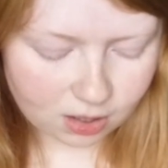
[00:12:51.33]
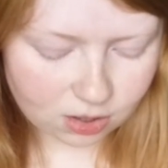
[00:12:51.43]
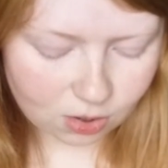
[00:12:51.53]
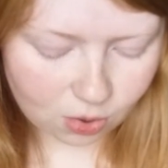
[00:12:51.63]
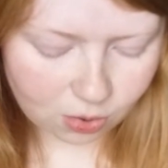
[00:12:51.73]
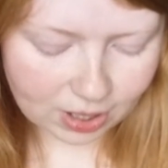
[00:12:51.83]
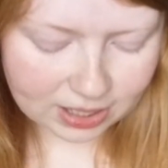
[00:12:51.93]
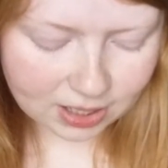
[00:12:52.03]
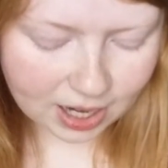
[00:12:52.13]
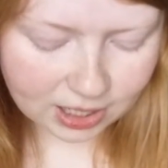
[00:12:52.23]
So
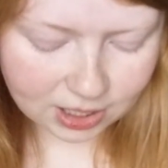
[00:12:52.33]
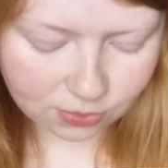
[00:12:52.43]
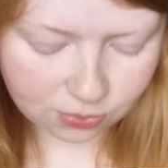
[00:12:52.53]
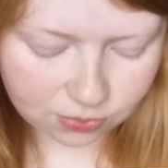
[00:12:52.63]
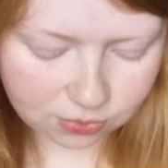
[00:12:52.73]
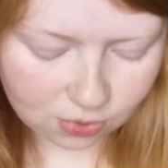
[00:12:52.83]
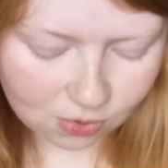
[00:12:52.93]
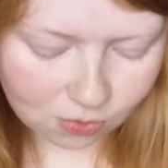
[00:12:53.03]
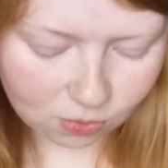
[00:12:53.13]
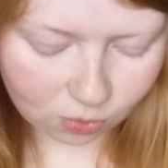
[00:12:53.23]
that's kind of
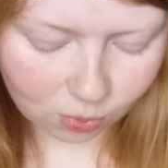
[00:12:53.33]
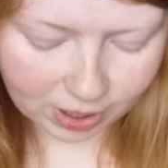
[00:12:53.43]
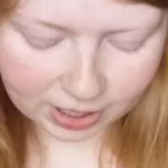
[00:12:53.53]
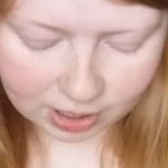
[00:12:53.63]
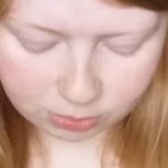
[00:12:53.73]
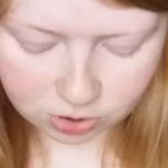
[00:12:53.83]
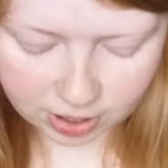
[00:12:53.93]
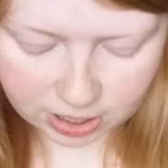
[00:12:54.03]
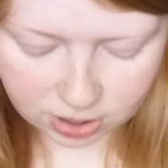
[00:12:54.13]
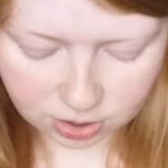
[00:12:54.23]
what I'm
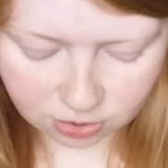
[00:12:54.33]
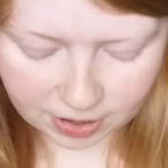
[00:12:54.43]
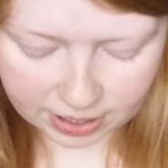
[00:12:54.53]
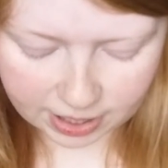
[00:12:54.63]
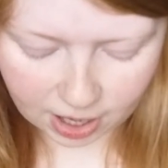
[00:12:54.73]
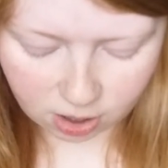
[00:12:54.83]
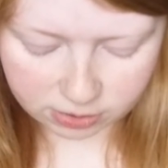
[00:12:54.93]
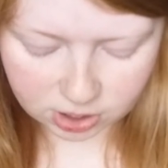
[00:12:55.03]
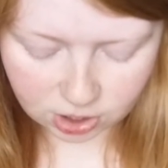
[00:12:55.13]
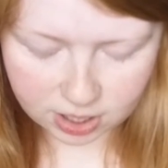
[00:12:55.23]
trying to do right now,
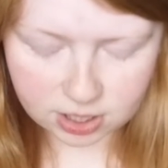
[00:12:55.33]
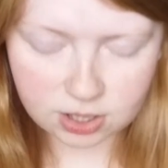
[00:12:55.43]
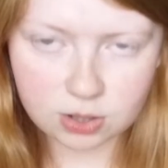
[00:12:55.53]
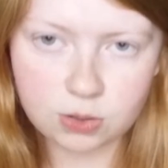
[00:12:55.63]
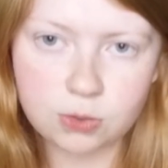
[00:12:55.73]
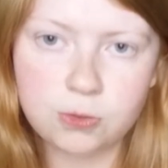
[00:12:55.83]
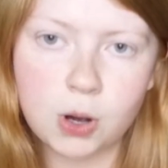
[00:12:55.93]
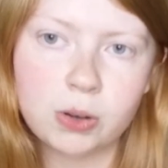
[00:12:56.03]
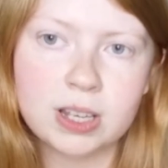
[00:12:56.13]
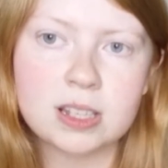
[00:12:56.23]
is just to
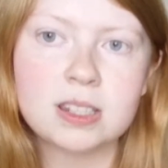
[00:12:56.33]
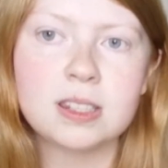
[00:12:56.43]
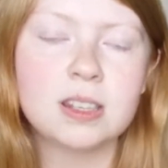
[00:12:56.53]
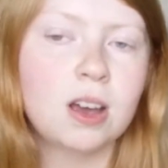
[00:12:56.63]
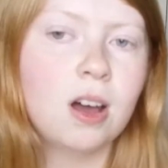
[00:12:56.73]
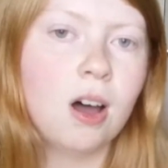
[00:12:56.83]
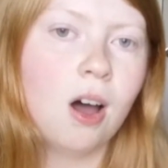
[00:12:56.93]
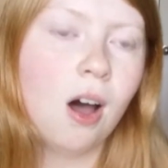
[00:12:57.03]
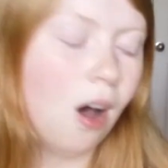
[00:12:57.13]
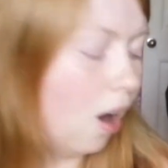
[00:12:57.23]
focus
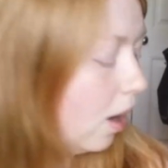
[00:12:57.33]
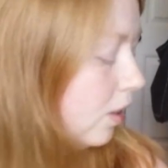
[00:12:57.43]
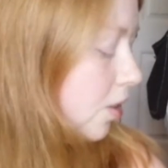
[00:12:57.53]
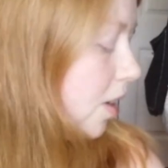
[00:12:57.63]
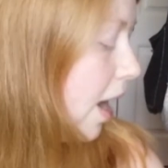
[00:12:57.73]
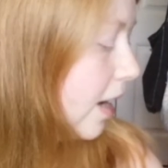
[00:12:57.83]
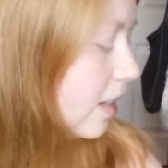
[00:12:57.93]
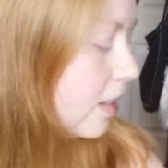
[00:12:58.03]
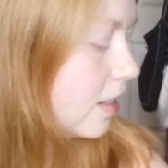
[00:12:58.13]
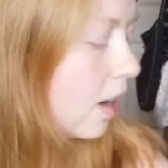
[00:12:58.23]
on
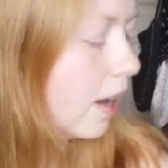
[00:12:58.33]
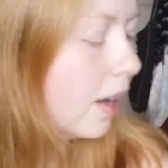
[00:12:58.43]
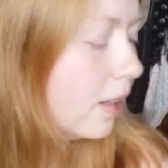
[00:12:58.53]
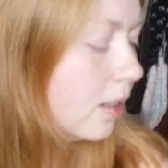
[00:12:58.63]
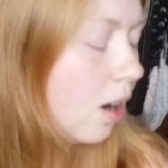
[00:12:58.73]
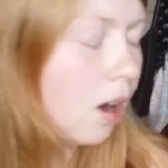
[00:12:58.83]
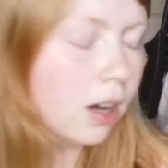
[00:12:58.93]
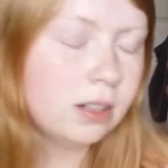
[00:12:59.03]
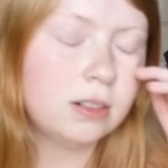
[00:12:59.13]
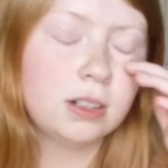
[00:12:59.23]
Christ and
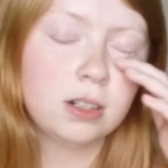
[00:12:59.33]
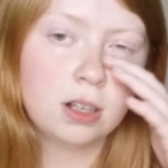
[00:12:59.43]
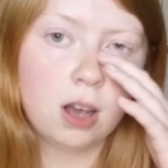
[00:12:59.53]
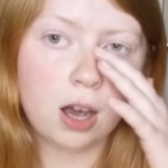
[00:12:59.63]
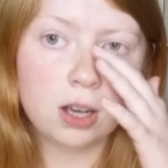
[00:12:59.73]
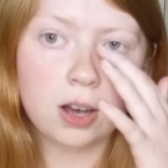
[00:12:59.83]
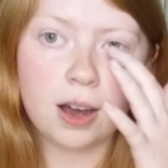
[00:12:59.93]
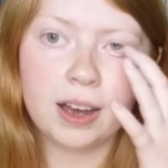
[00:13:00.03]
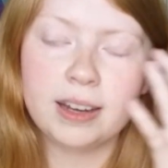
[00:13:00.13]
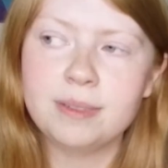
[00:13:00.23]
on
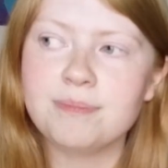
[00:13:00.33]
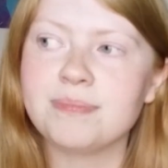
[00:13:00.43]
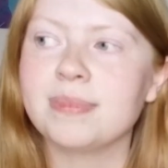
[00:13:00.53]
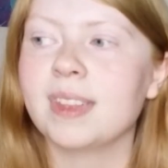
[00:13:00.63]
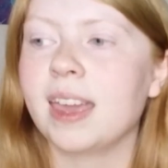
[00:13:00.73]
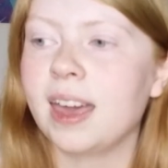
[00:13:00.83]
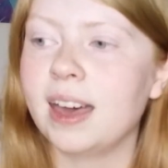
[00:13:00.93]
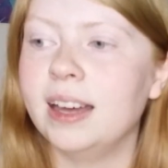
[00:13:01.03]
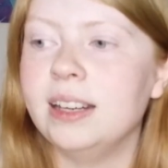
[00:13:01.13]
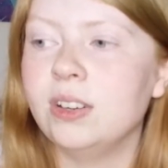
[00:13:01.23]
God
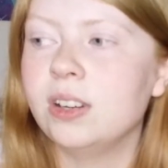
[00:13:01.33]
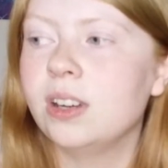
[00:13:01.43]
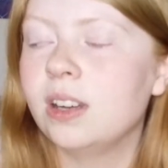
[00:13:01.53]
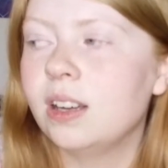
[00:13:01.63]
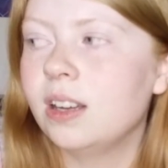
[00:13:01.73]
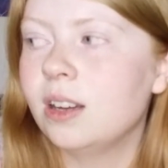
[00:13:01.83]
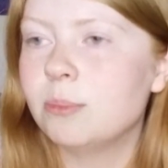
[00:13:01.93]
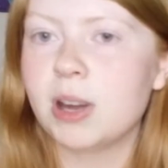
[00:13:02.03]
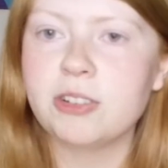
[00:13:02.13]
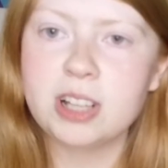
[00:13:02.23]
and
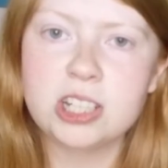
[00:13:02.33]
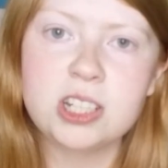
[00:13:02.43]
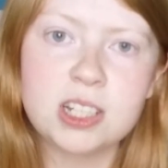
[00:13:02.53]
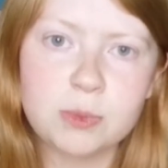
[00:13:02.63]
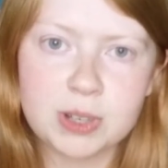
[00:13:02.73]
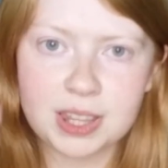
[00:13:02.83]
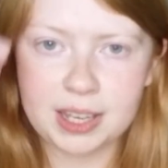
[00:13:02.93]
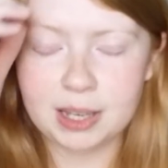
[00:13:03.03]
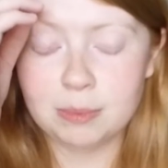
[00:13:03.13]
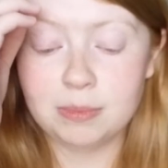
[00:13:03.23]
my relationship with
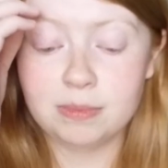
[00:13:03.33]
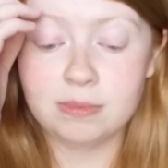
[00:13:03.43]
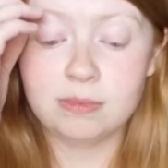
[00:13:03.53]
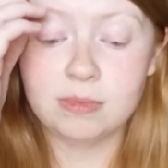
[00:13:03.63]
him